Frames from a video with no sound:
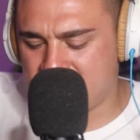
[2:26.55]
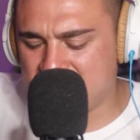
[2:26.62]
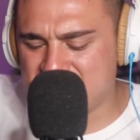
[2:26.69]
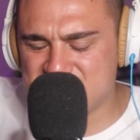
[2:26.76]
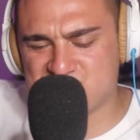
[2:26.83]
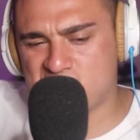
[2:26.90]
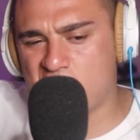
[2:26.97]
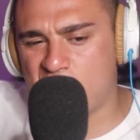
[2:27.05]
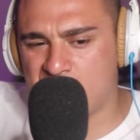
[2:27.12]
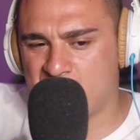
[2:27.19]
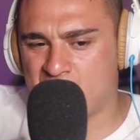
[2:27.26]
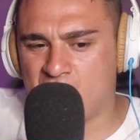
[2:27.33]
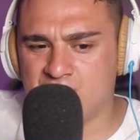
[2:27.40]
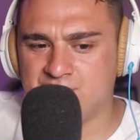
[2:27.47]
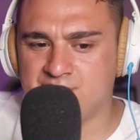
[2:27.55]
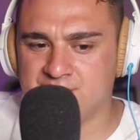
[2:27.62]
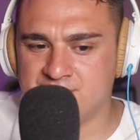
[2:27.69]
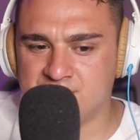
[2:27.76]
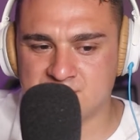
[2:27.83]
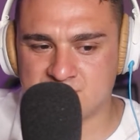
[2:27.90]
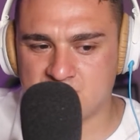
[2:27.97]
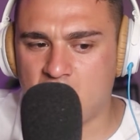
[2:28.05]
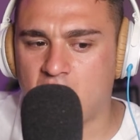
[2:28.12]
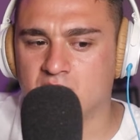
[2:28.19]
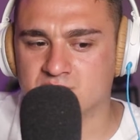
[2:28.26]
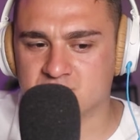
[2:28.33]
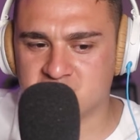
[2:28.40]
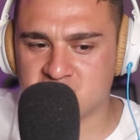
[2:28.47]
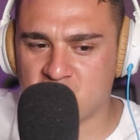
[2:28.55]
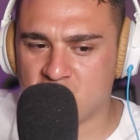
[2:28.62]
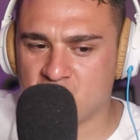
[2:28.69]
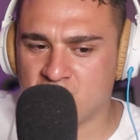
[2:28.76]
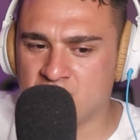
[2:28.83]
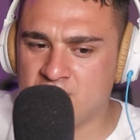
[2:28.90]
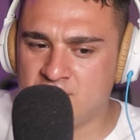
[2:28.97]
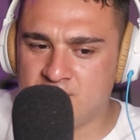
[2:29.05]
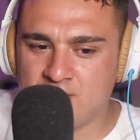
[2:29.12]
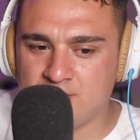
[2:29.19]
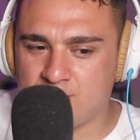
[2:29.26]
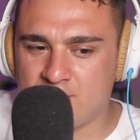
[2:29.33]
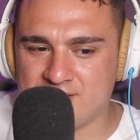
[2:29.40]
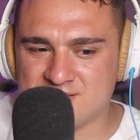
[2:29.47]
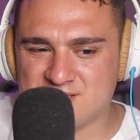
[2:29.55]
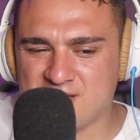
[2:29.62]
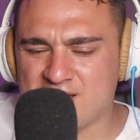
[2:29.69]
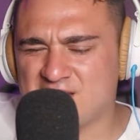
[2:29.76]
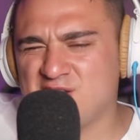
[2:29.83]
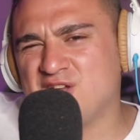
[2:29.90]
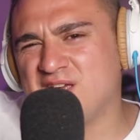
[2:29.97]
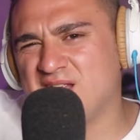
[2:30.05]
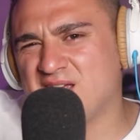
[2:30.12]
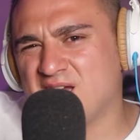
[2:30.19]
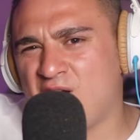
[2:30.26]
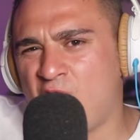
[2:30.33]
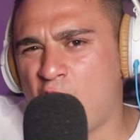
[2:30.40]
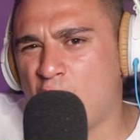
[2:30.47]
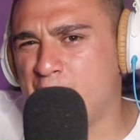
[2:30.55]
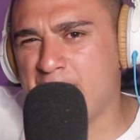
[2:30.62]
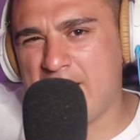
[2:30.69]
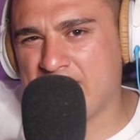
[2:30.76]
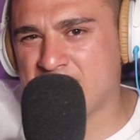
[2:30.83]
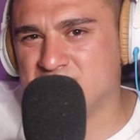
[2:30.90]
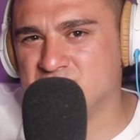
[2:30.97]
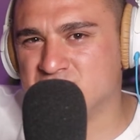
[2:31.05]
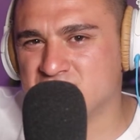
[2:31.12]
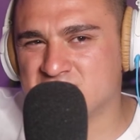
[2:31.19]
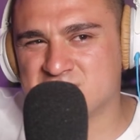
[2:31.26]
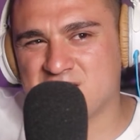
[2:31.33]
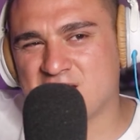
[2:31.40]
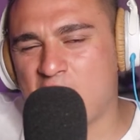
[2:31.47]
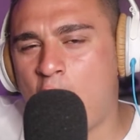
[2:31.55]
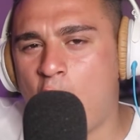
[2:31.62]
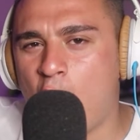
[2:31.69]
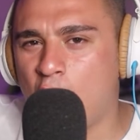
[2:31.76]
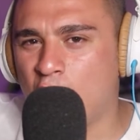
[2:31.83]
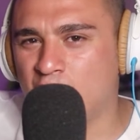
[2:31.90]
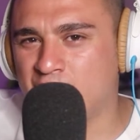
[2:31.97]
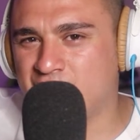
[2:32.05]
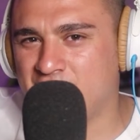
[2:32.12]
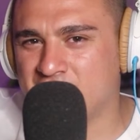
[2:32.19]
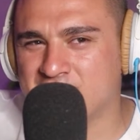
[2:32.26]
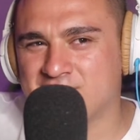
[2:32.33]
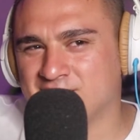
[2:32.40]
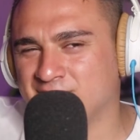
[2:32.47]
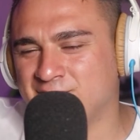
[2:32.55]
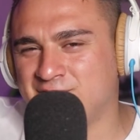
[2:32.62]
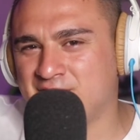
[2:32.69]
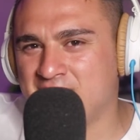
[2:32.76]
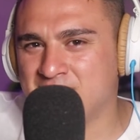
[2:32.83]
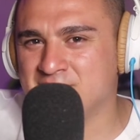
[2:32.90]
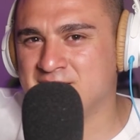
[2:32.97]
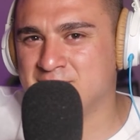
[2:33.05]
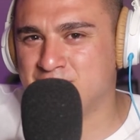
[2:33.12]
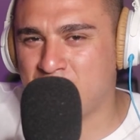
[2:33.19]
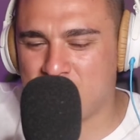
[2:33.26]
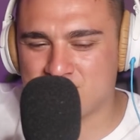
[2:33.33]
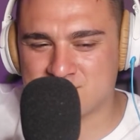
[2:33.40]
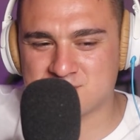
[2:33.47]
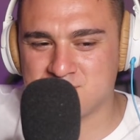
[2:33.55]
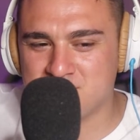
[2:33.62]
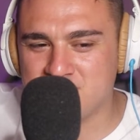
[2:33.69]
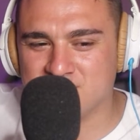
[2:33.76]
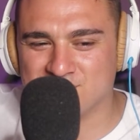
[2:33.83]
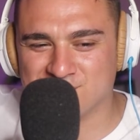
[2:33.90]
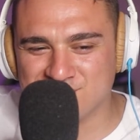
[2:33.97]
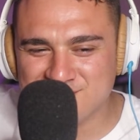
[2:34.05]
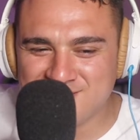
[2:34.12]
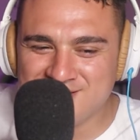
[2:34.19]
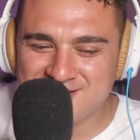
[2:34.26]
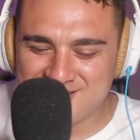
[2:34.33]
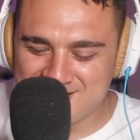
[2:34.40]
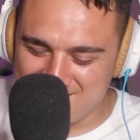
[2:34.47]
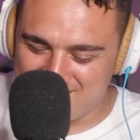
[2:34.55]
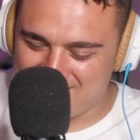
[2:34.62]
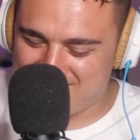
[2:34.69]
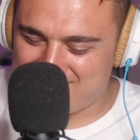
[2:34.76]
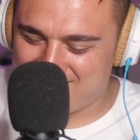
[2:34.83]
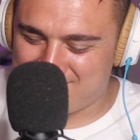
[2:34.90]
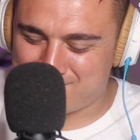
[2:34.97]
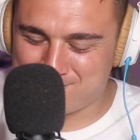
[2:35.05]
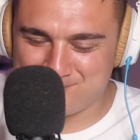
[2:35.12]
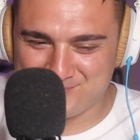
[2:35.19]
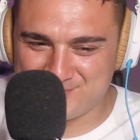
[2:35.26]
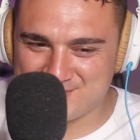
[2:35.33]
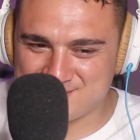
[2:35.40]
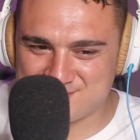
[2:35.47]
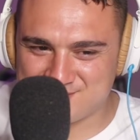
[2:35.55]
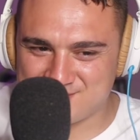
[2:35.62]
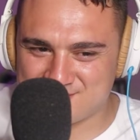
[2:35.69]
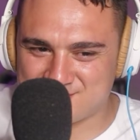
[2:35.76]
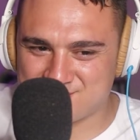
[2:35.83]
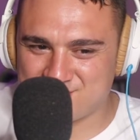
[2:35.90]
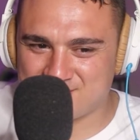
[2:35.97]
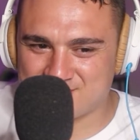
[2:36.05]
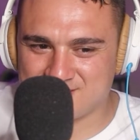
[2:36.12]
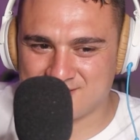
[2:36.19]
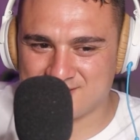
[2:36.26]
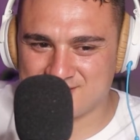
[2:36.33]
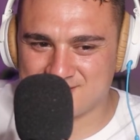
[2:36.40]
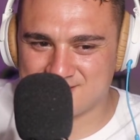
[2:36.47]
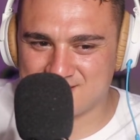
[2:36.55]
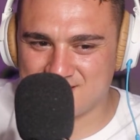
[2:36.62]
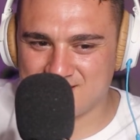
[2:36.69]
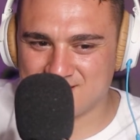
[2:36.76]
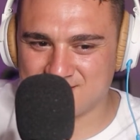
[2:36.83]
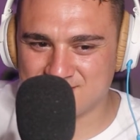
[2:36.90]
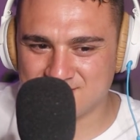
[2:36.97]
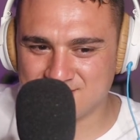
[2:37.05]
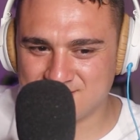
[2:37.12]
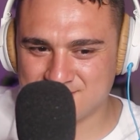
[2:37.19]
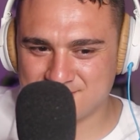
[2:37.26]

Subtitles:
things going on in their songs. So right, it's like you're getting a whole package. It's like a whole fucking family box meal. It's just fucking insane.